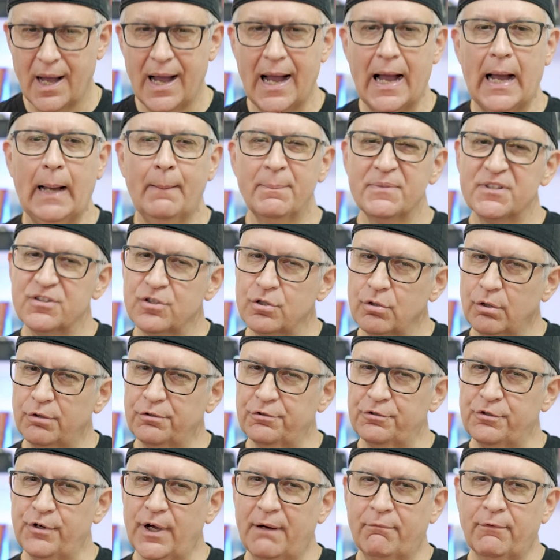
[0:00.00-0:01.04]
I'm
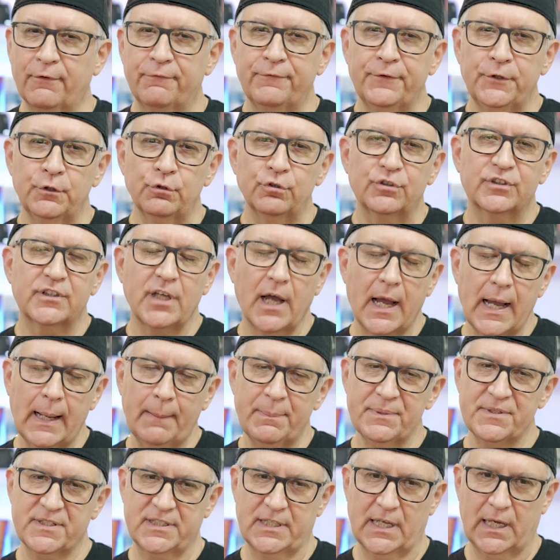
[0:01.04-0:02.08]
certain you have a few
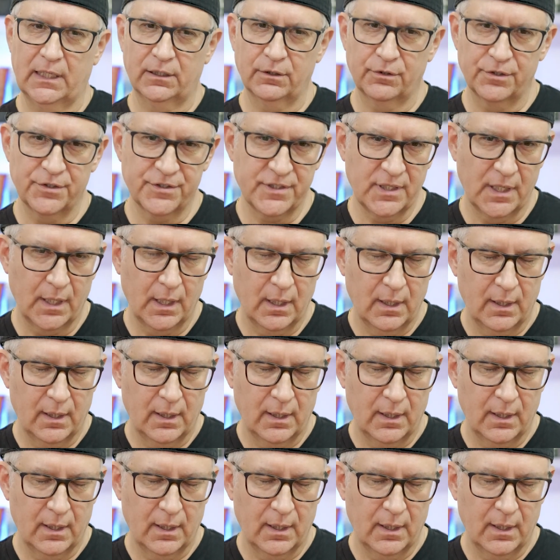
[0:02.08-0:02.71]
top sellers